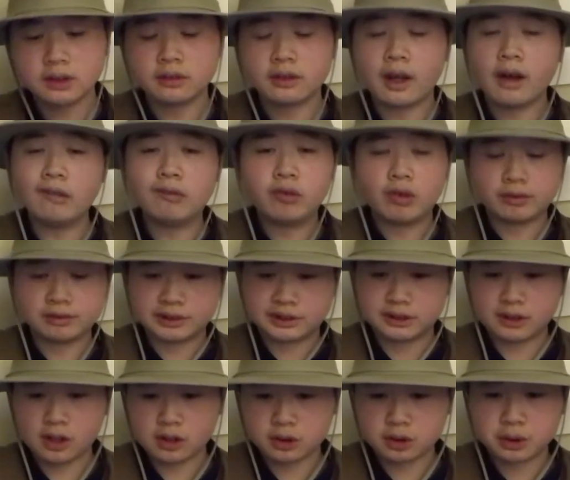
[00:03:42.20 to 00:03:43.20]
now for
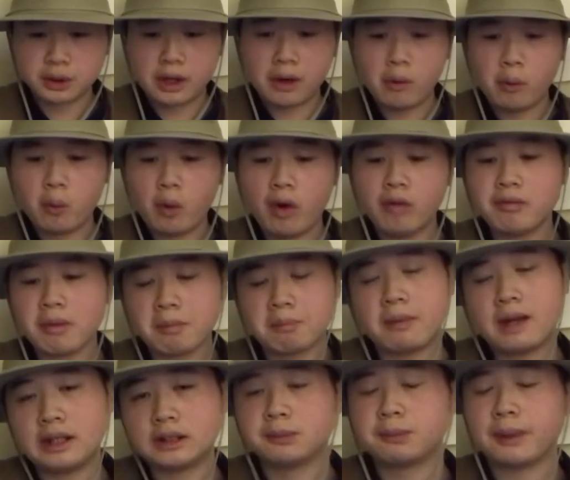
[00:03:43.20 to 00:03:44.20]
stock trout, one of the
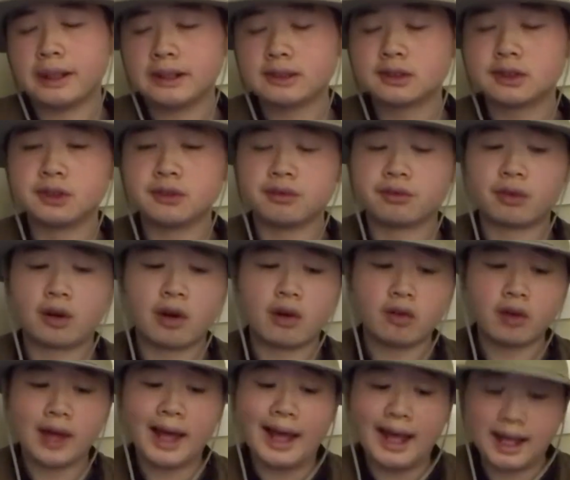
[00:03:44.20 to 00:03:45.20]
best baits to
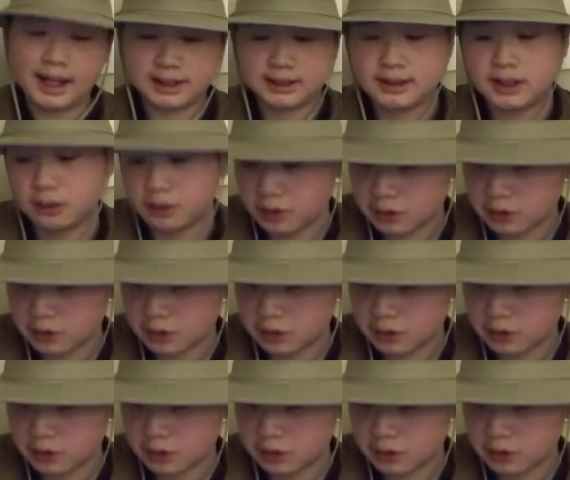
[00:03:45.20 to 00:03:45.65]
throw at St.